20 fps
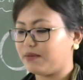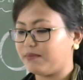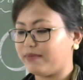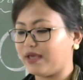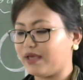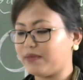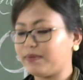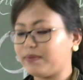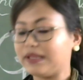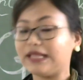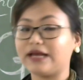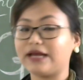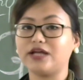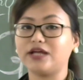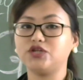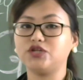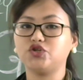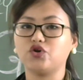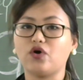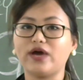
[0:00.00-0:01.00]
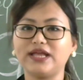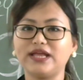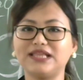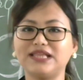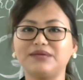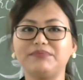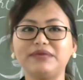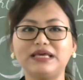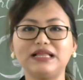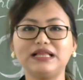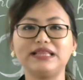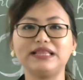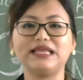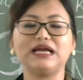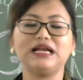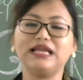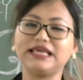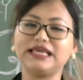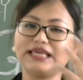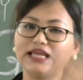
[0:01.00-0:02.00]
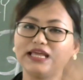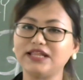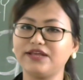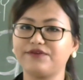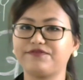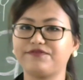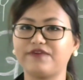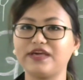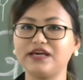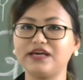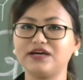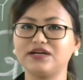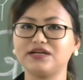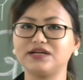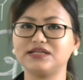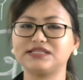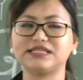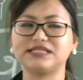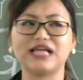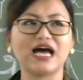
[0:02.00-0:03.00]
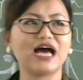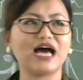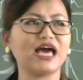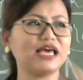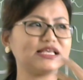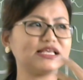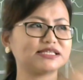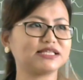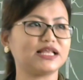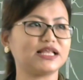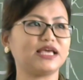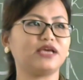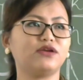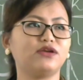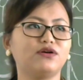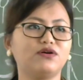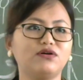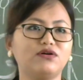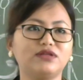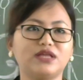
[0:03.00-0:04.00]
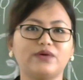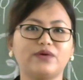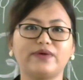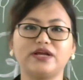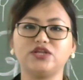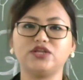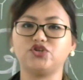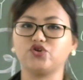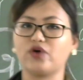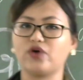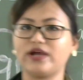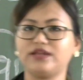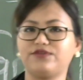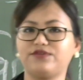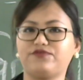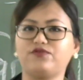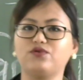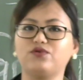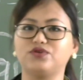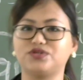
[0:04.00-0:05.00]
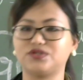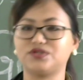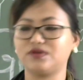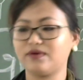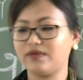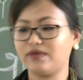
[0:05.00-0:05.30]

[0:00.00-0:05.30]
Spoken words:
Maybe they're enjoying the meal, they're licking their fingers nicely, they were enjoying the food.